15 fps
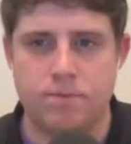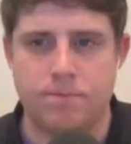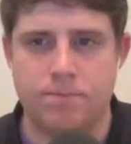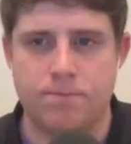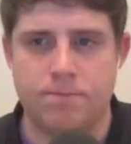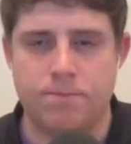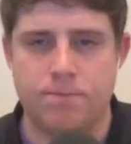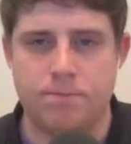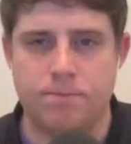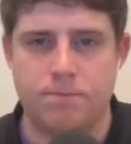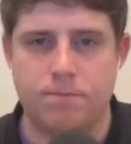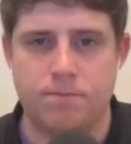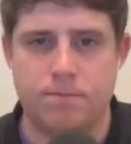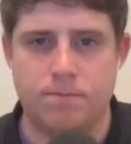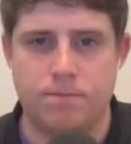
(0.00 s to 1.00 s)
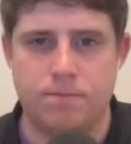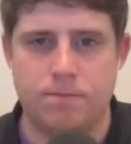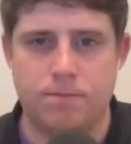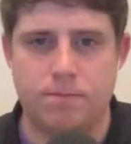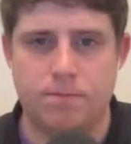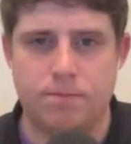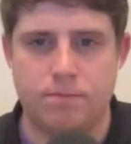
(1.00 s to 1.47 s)

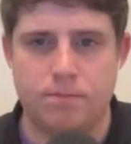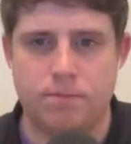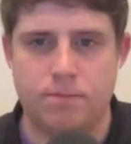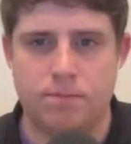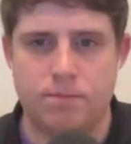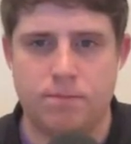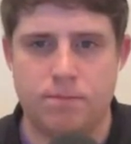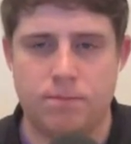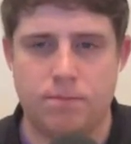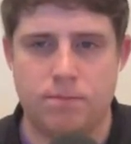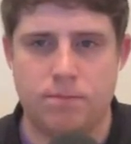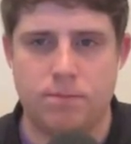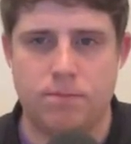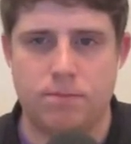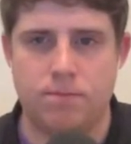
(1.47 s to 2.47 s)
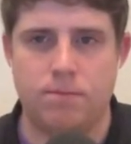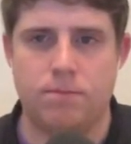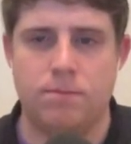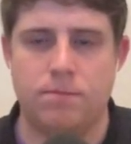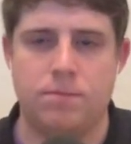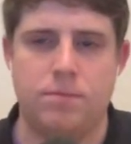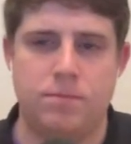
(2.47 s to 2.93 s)

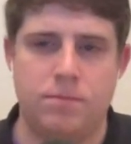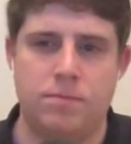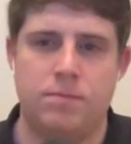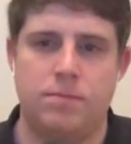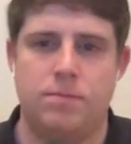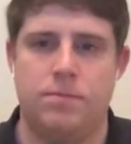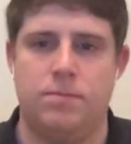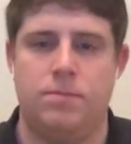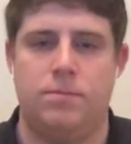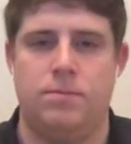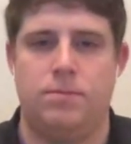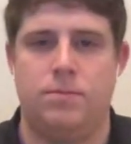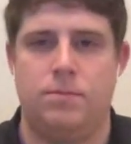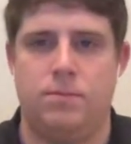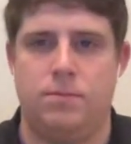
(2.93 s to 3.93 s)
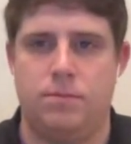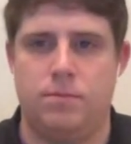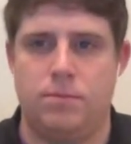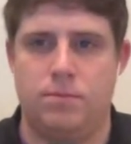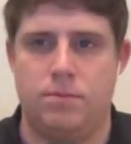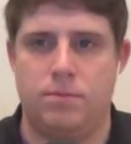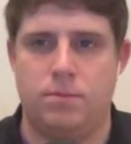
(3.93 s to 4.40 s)

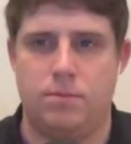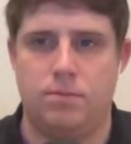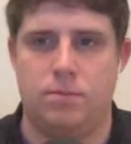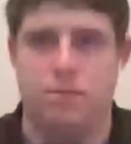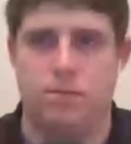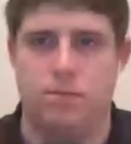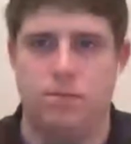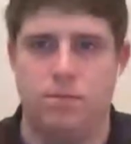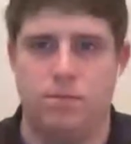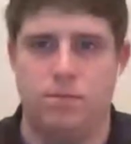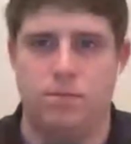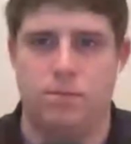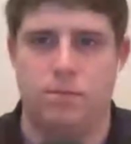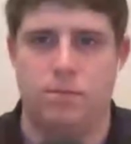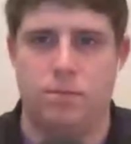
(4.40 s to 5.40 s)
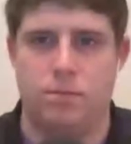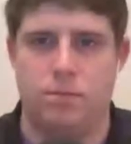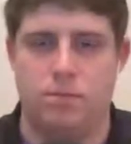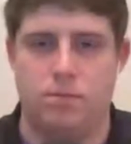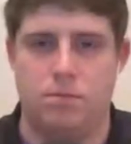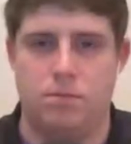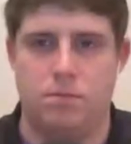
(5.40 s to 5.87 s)

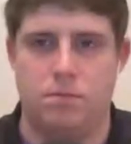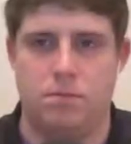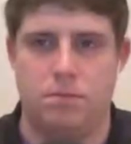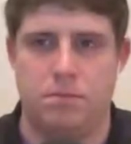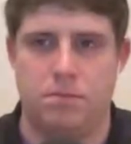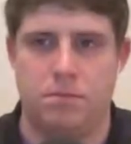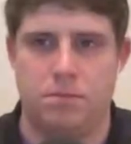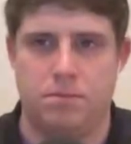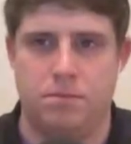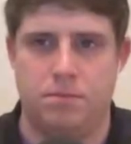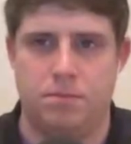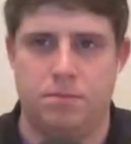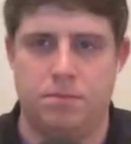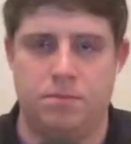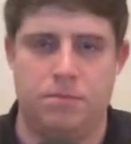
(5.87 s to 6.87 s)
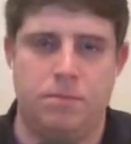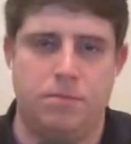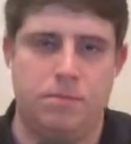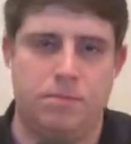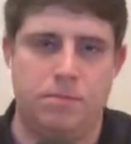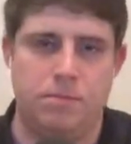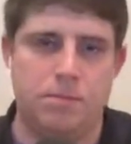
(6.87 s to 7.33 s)

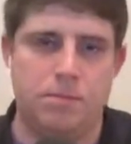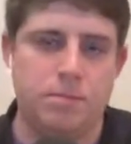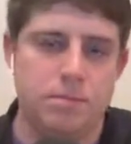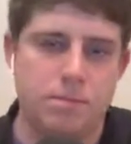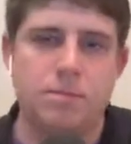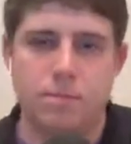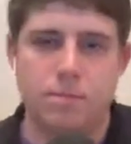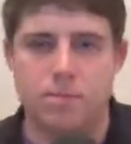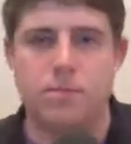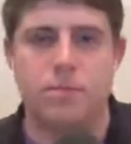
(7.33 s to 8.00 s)
This person isn't speaking.